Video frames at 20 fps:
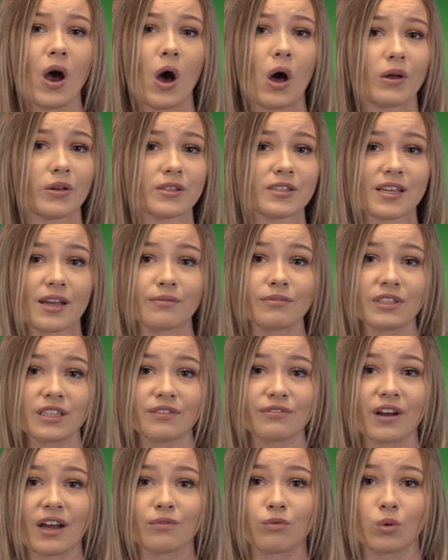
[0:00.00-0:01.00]
All
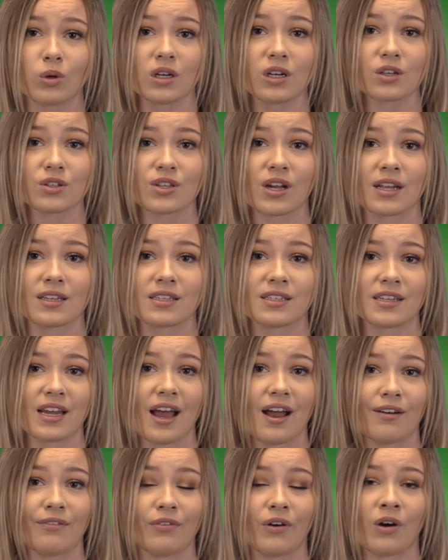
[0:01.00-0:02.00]
75 workers on
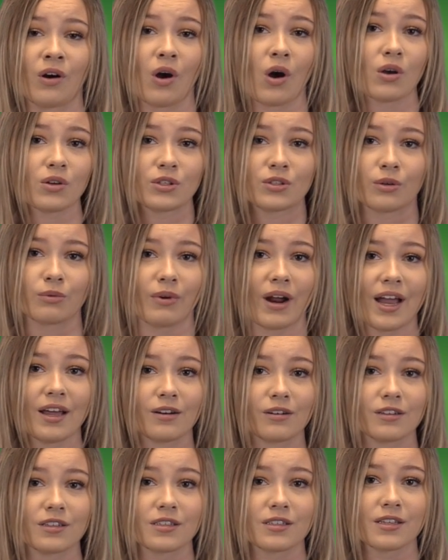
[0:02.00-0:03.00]
staff are also
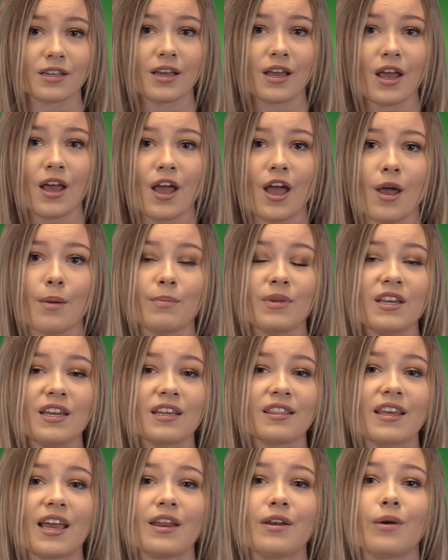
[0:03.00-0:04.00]
riders, meaning
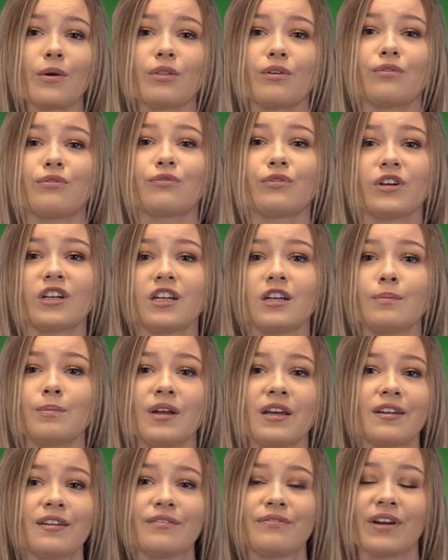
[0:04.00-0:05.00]
they know the freedom
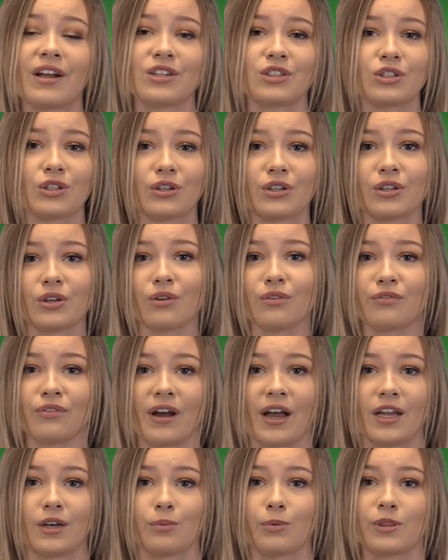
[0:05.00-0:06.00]
and adventure you'll
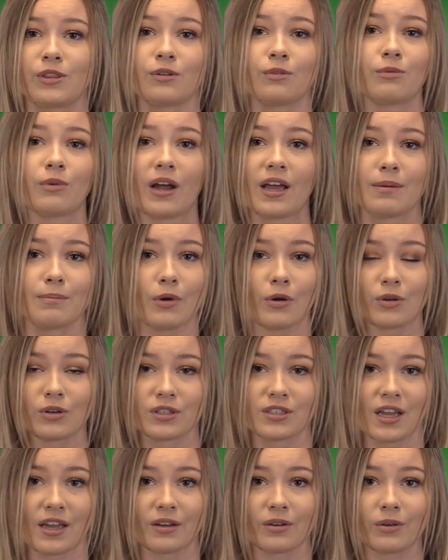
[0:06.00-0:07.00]
find with the right
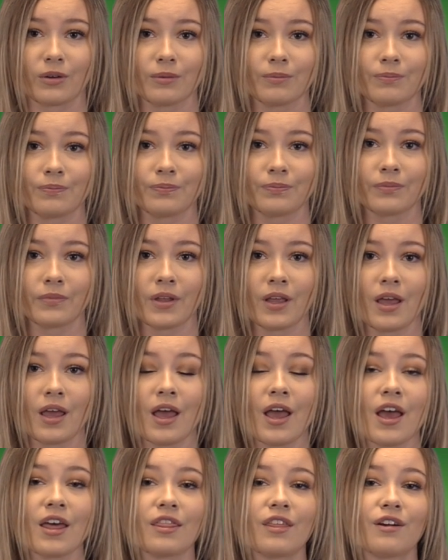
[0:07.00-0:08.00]
motorcycle.
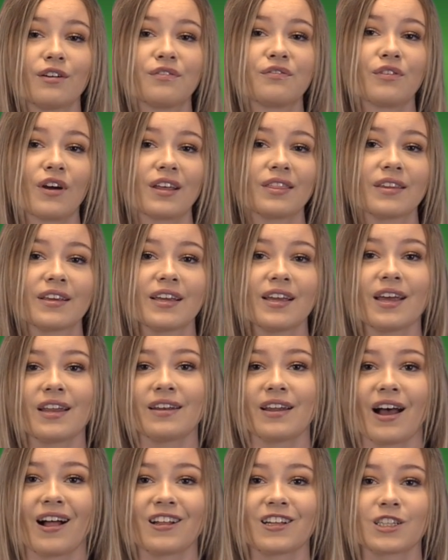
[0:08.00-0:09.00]
Their friendly and
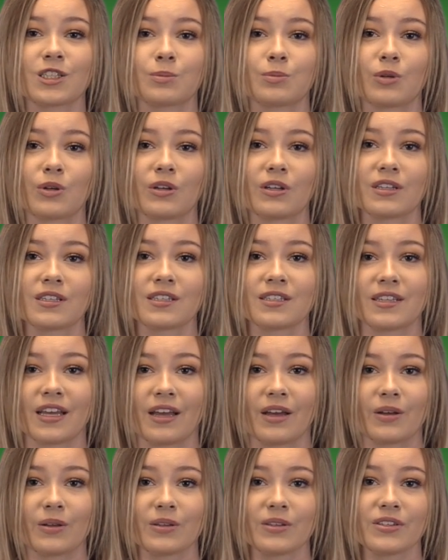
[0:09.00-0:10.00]
knowledgeable
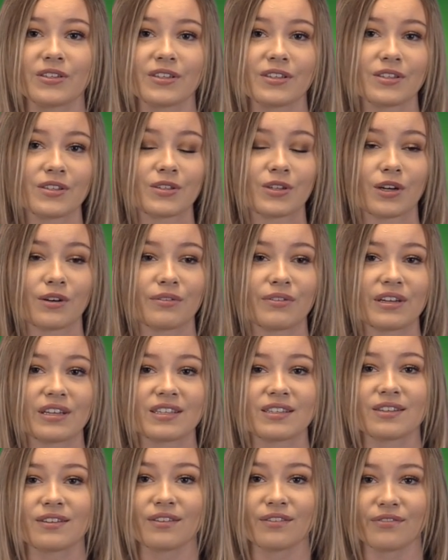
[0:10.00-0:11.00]
sales,
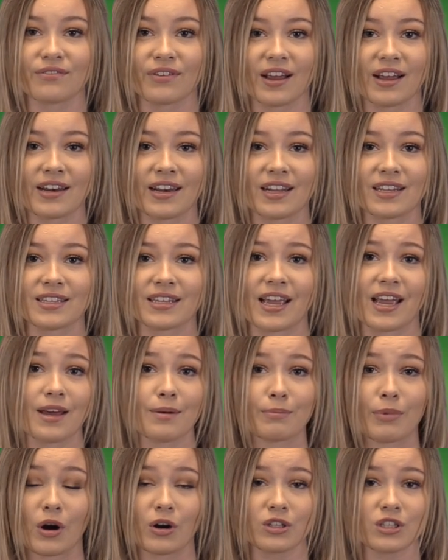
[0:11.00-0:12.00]
service, finance, and
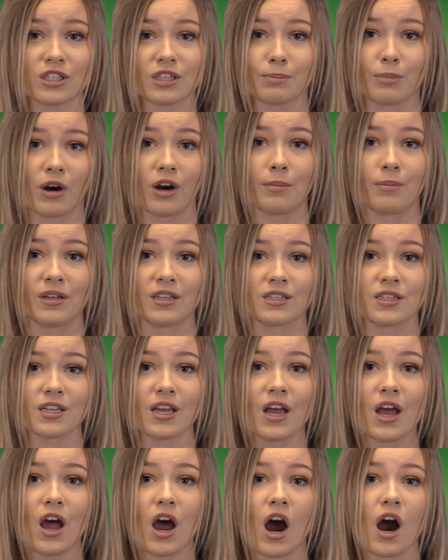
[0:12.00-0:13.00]
parts departments
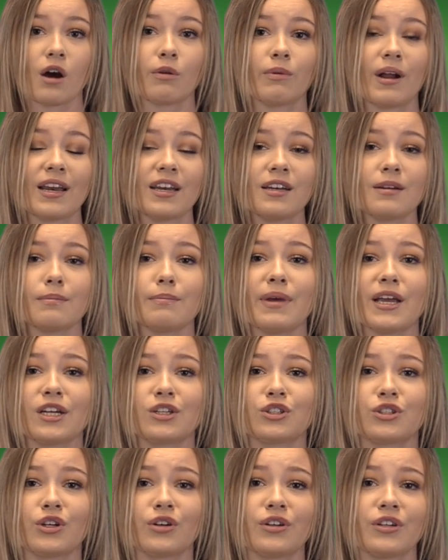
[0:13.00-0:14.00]
are ready to make
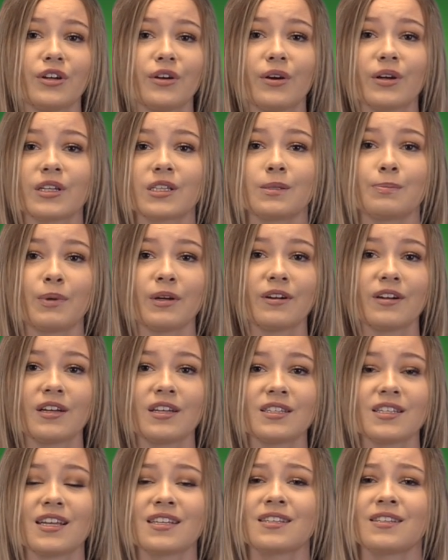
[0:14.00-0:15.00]
sure your
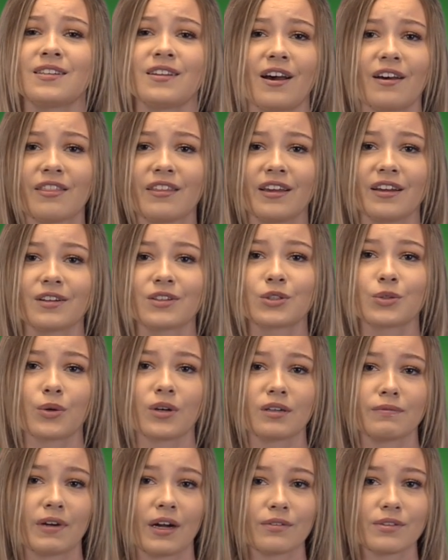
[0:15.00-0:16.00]
experience is nothing short
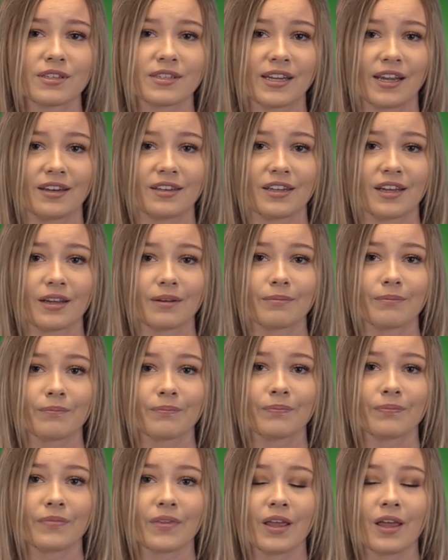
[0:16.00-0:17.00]
of outstanding.
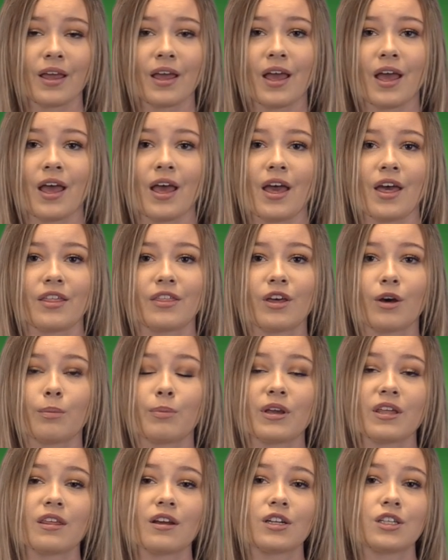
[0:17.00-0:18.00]
They'll
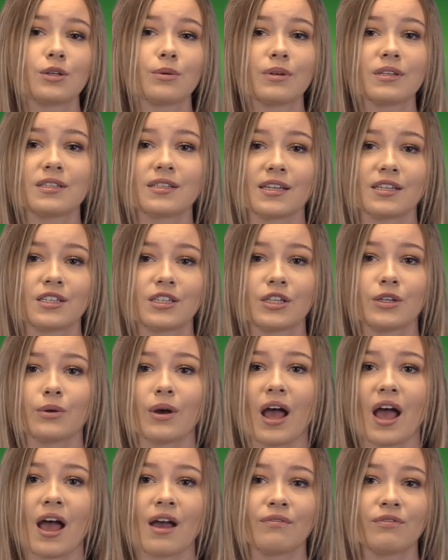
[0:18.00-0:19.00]
be there to assist
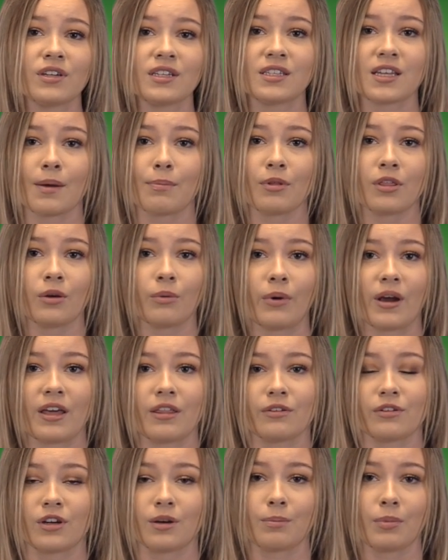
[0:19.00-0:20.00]
you every step of the way
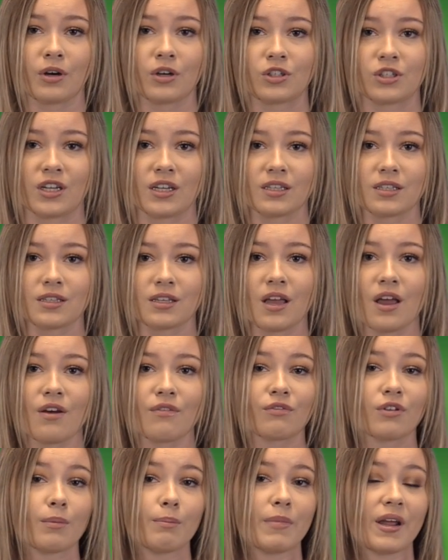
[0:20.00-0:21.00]
through your purchase,
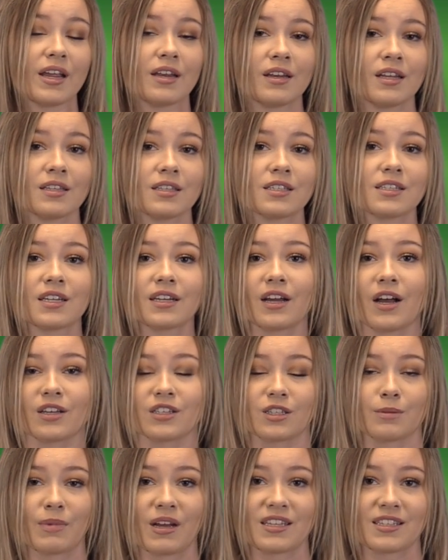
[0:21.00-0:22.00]
from maintenance to
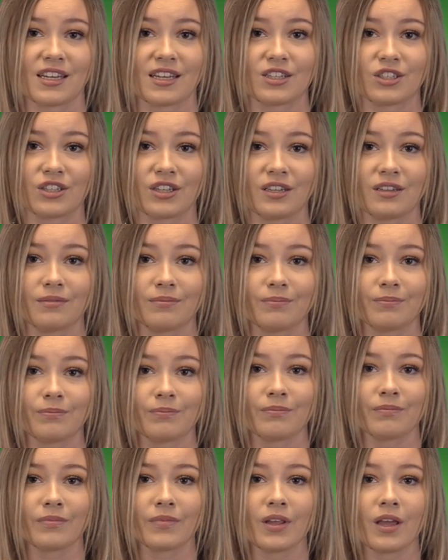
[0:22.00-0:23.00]
customization.
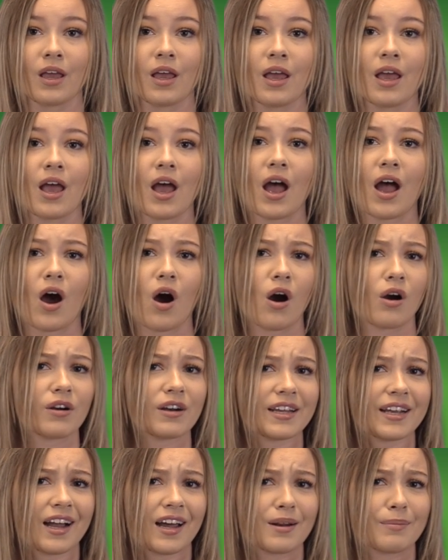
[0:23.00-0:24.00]

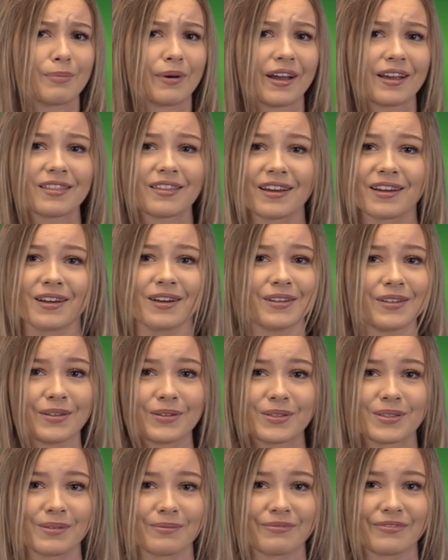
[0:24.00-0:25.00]
Already got a bike that could
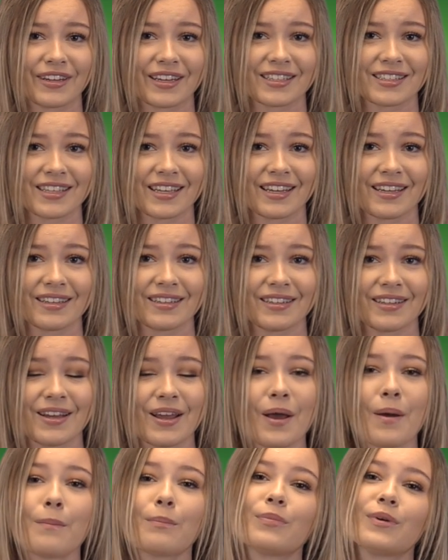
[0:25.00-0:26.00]
use some fixing?
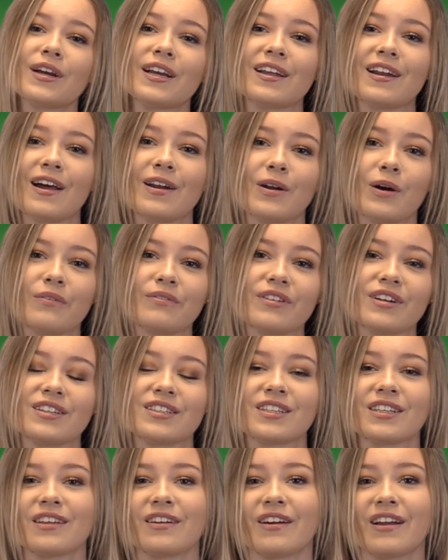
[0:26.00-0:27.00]
Bring it on over
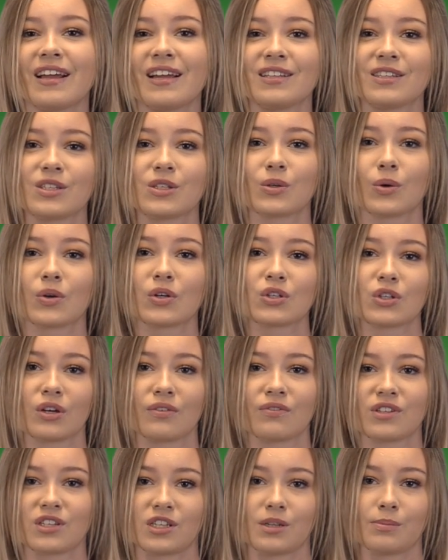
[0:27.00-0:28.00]
to their in-store service